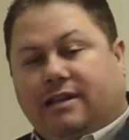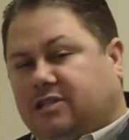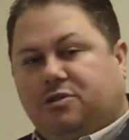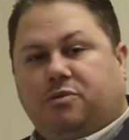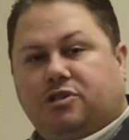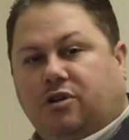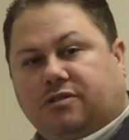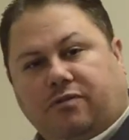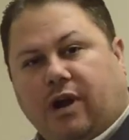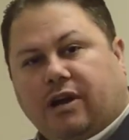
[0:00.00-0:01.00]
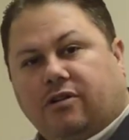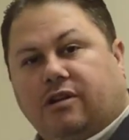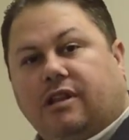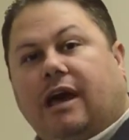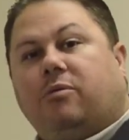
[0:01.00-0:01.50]
that's the result of record.
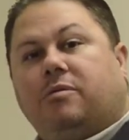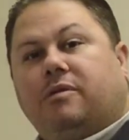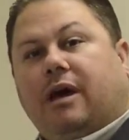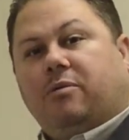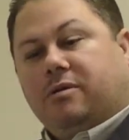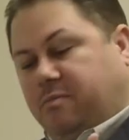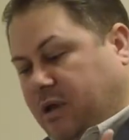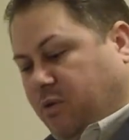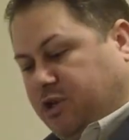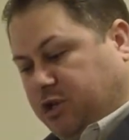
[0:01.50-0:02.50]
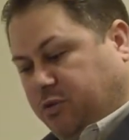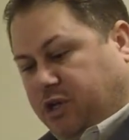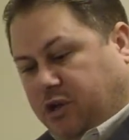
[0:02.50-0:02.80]
And that would, that would be what you would